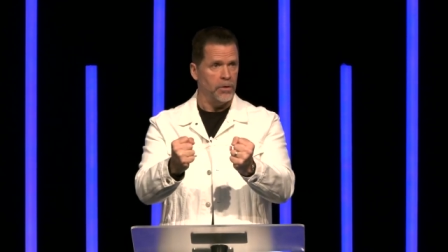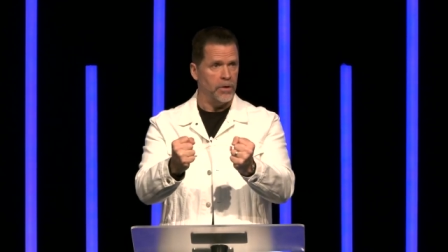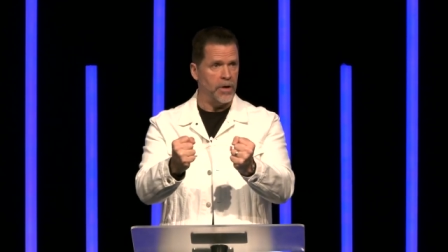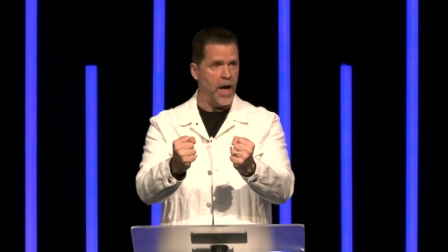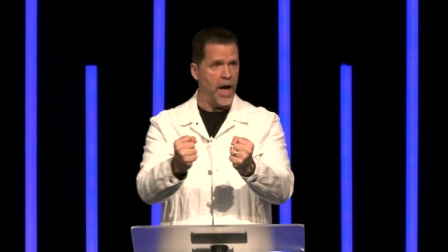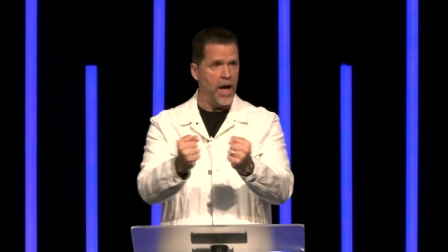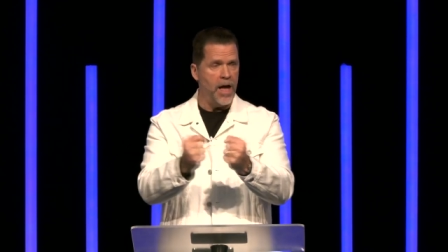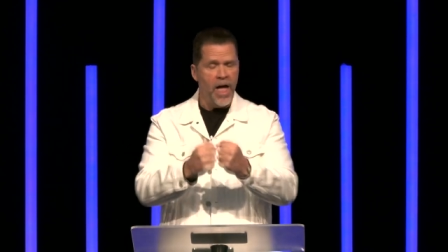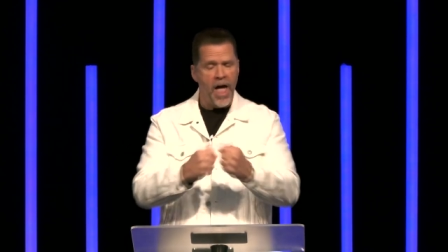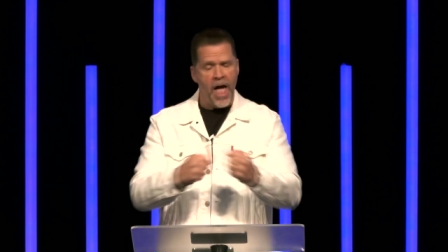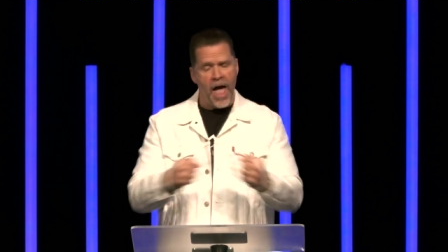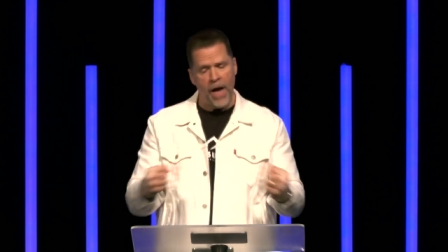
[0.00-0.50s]

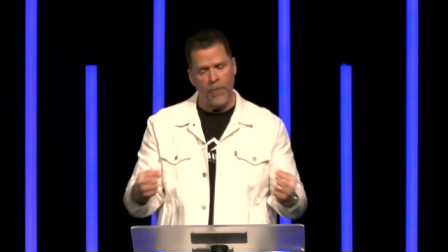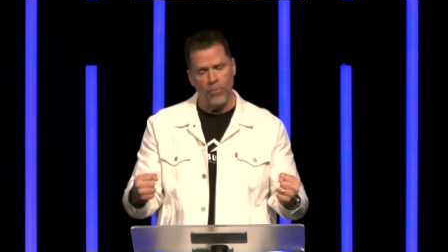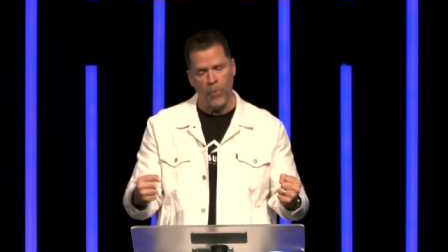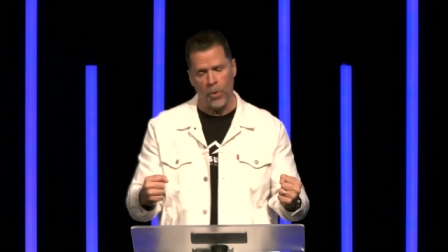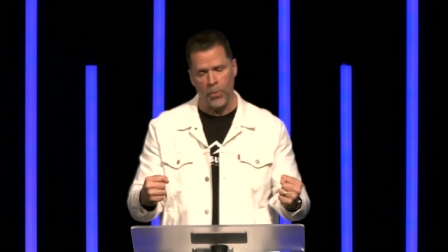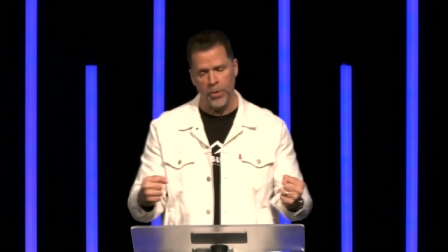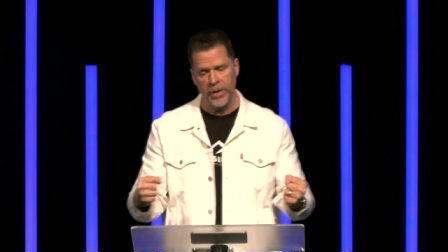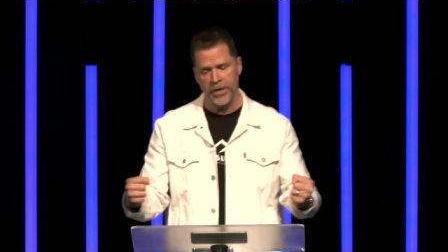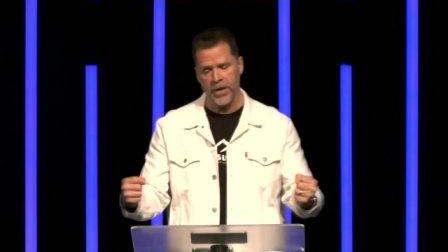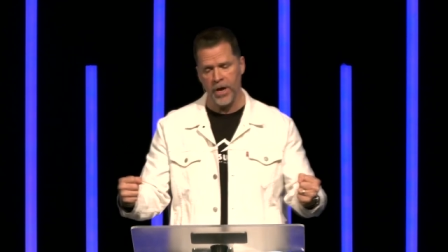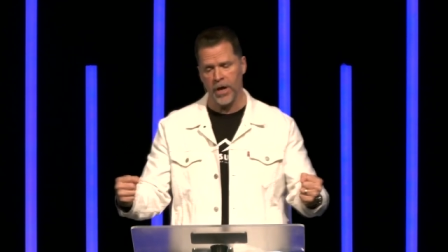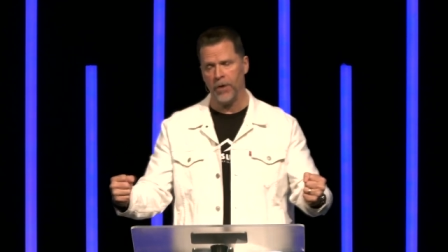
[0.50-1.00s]
Okay? And
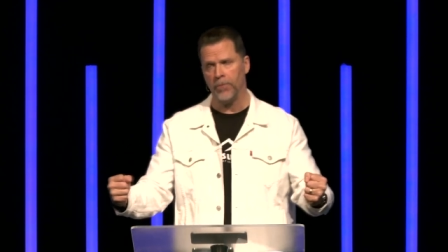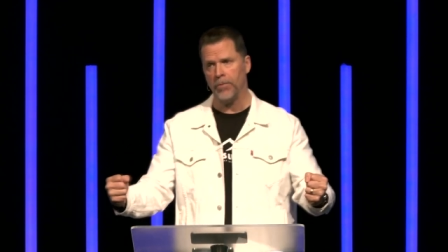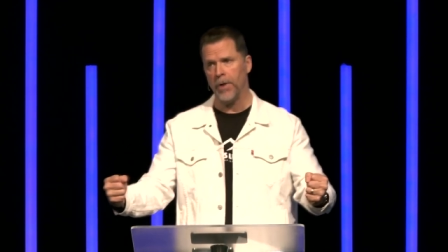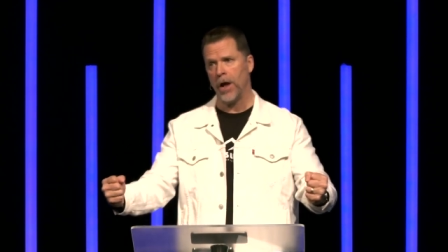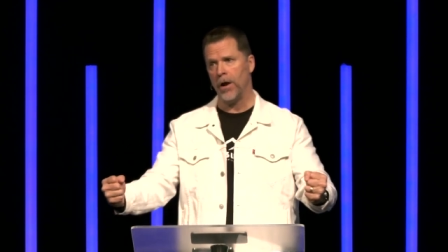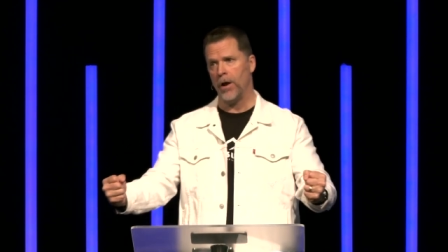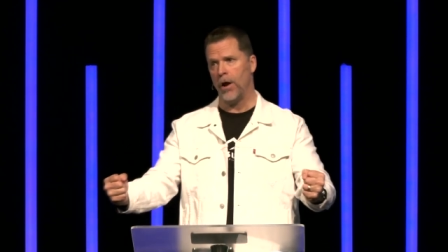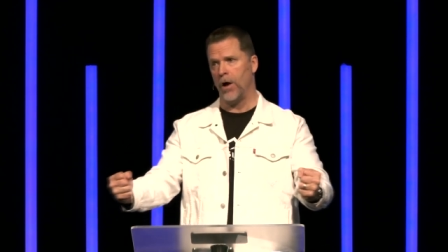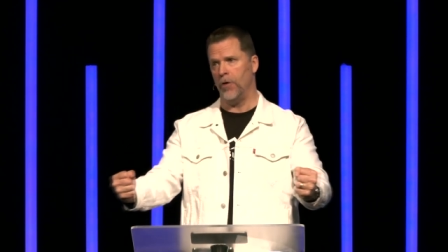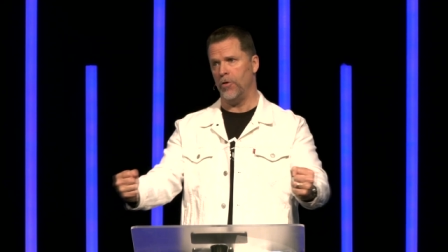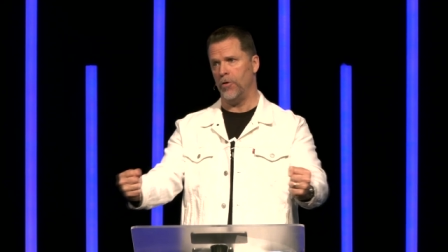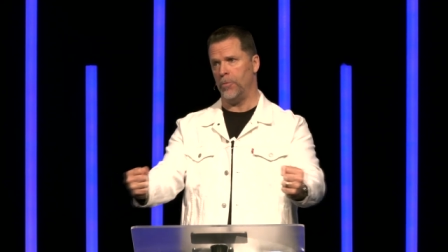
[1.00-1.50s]
when we get
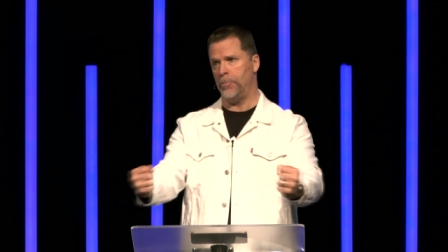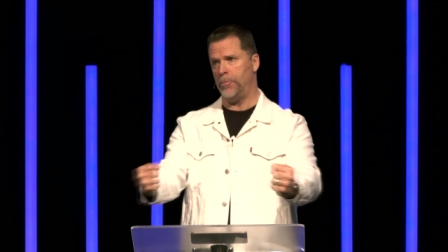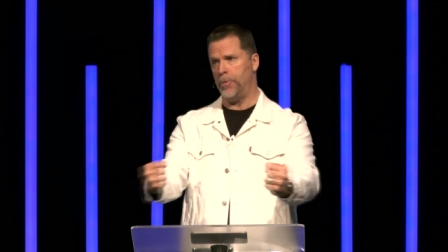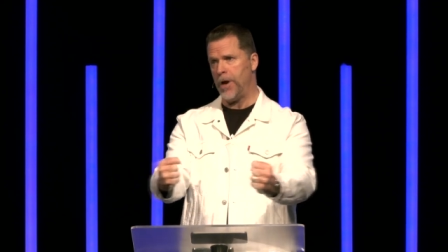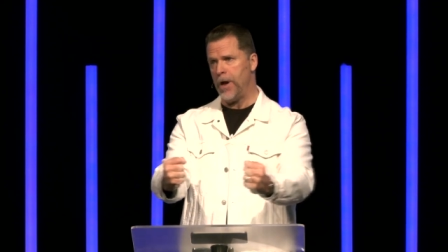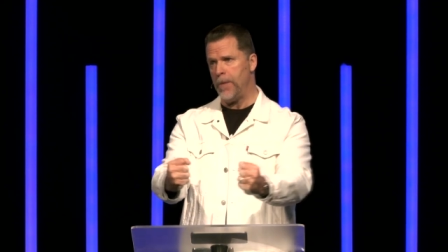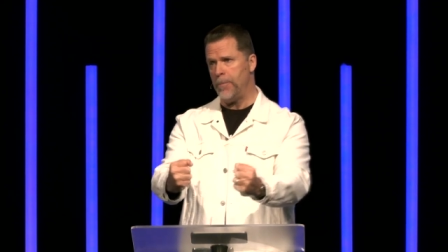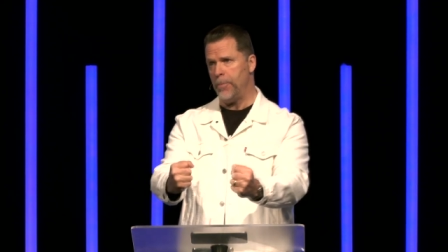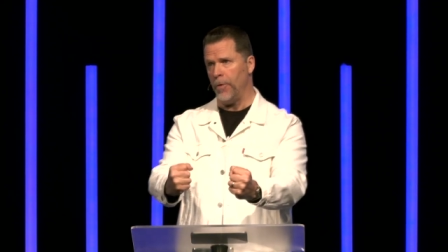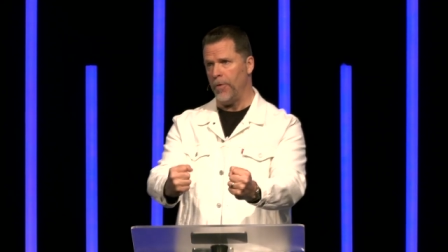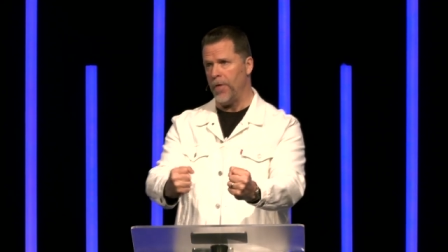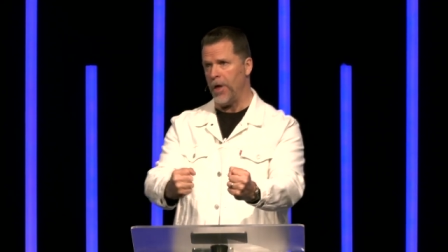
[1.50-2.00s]
around other
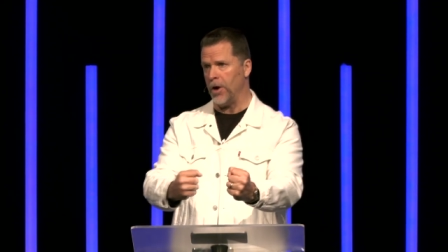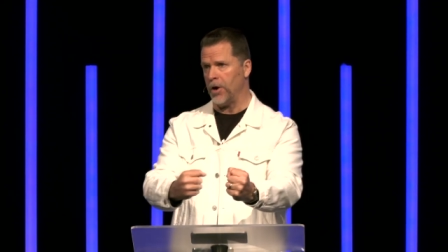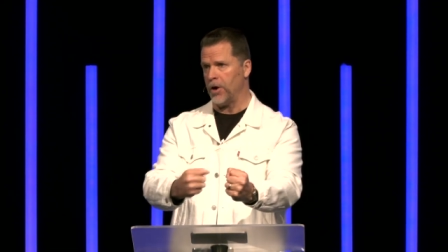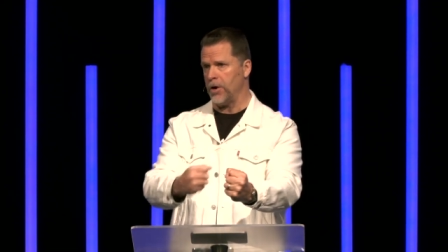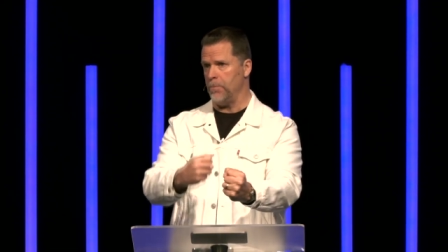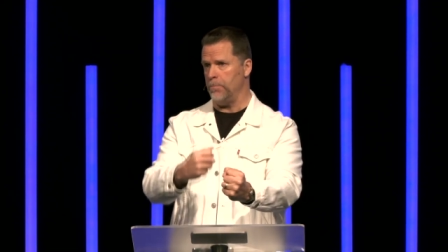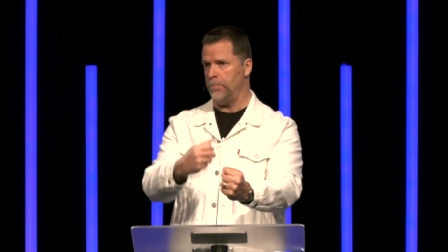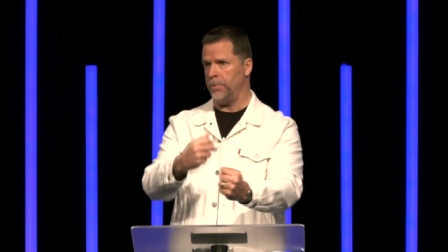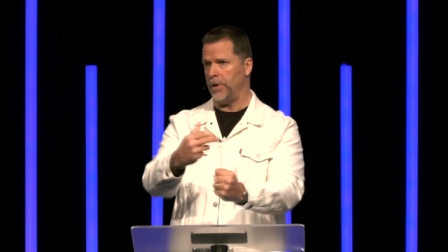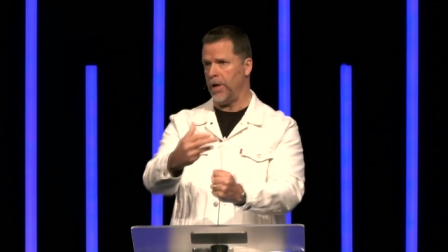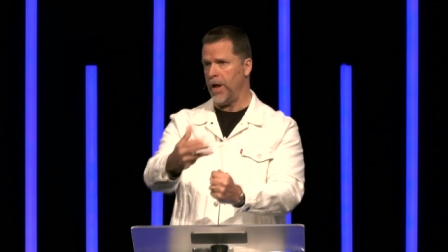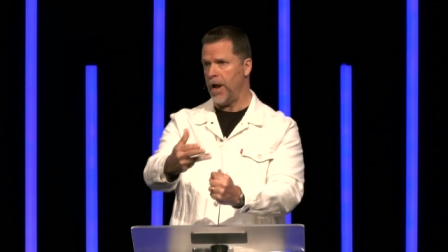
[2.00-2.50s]
people that are
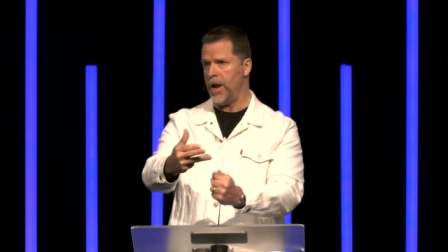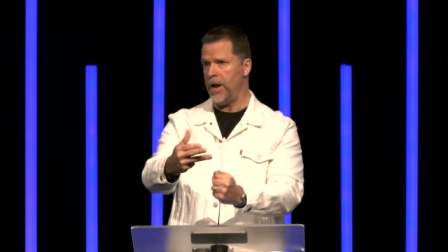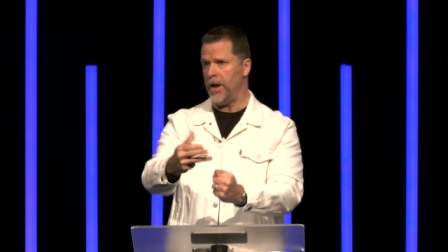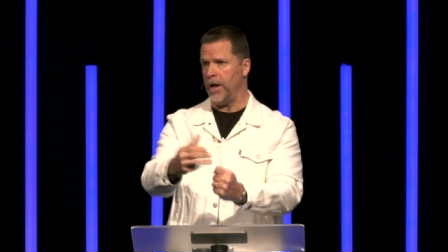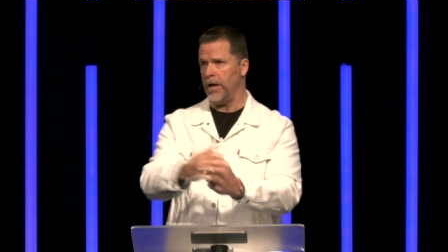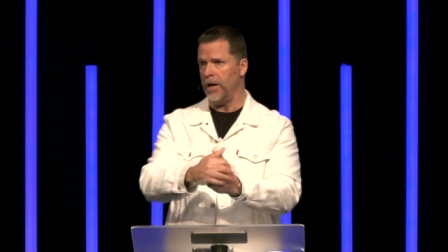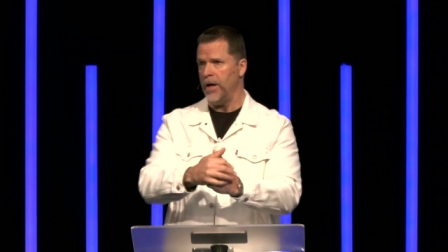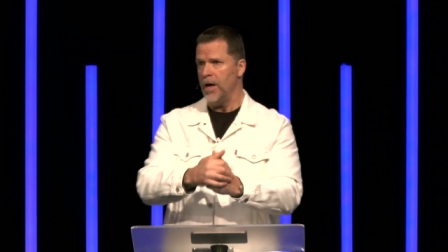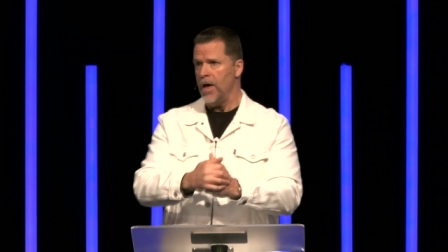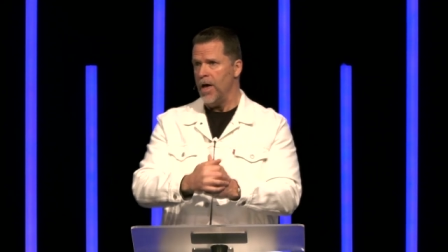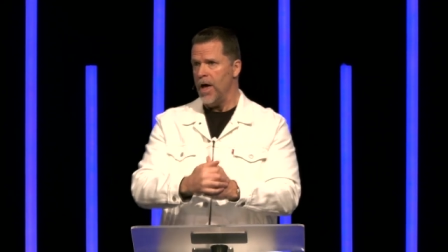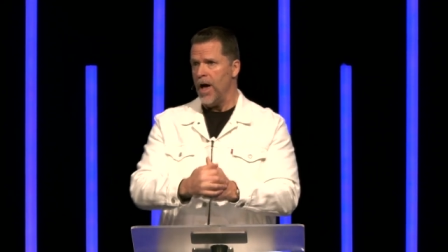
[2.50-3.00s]

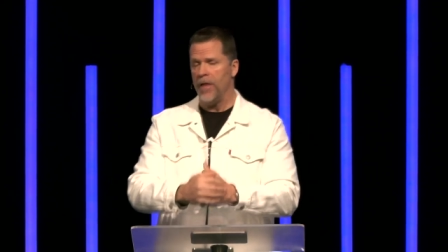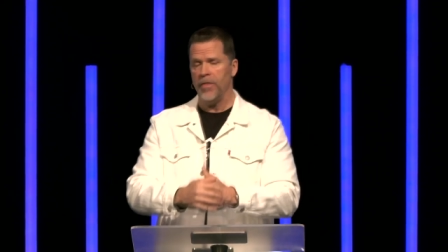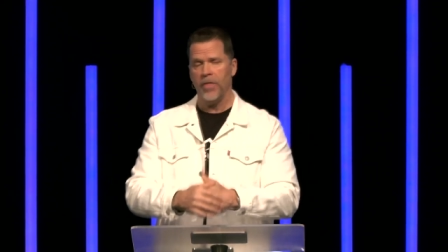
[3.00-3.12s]
complaining